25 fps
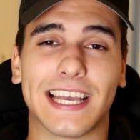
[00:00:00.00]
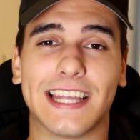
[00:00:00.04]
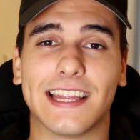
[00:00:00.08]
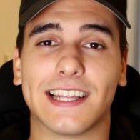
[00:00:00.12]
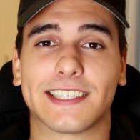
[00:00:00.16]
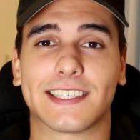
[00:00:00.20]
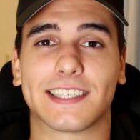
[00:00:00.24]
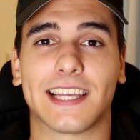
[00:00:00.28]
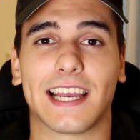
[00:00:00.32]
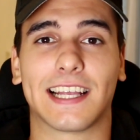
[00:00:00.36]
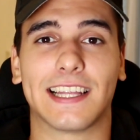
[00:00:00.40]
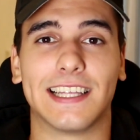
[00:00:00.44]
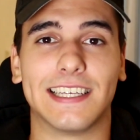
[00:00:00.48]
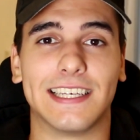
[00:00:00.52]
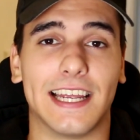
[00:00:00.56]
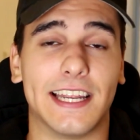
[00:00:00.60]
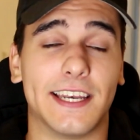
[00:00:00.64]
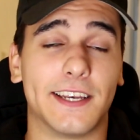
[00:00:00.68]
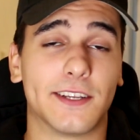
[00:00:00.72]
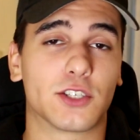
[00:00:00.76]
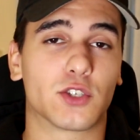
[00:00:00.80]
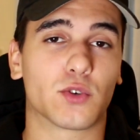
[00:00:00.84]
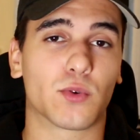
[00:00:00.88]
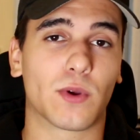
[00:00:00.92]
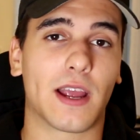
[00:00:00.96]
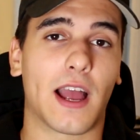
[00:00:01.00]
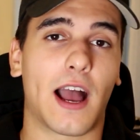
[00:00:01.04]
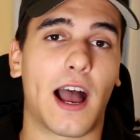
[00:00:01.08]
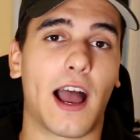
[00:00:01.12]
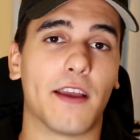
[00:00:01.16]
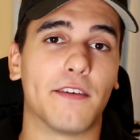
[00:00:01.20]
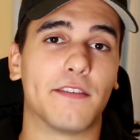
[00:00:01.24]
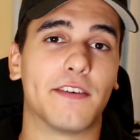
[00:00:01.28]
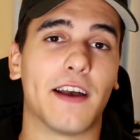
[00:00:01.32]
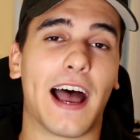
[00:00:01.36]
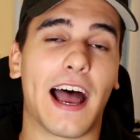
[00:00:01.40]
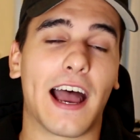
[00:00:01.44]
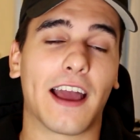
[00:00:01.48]
in the cycling industry,
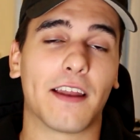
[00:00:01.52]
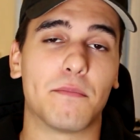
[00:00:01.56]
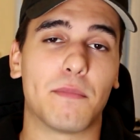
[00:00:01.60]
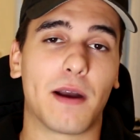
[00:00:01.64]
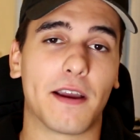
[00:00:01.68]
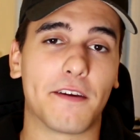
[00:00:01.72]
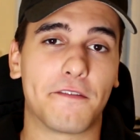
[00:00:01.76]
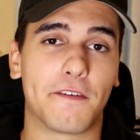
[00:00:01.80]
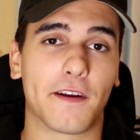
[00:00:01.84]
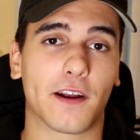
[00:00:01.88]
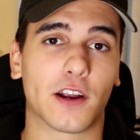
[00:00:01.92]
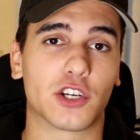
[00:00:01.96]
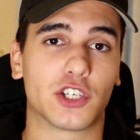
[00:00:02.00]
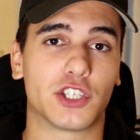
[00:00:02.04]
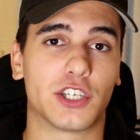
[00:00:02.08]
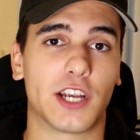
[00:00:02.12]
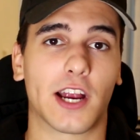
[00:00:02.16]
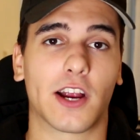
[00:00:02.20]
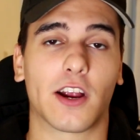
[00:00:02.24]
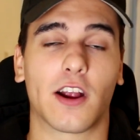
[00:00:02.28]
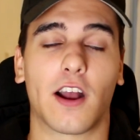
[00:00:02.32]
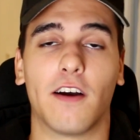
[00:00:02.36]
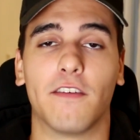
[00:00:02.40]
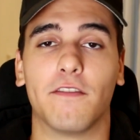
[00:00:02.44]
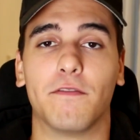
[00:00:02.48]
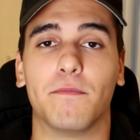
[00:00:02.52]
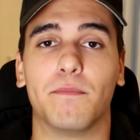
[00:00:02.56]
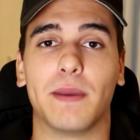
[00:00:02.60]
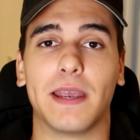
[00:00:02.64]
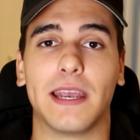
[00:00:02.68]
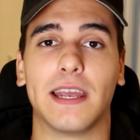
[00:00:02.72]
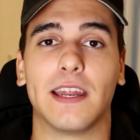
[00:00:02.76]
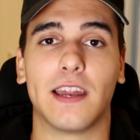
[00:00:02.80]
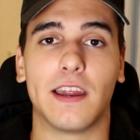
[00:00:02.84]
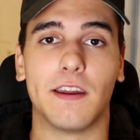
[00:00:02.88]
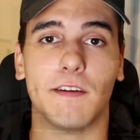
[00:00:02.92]
I've had my fair share of being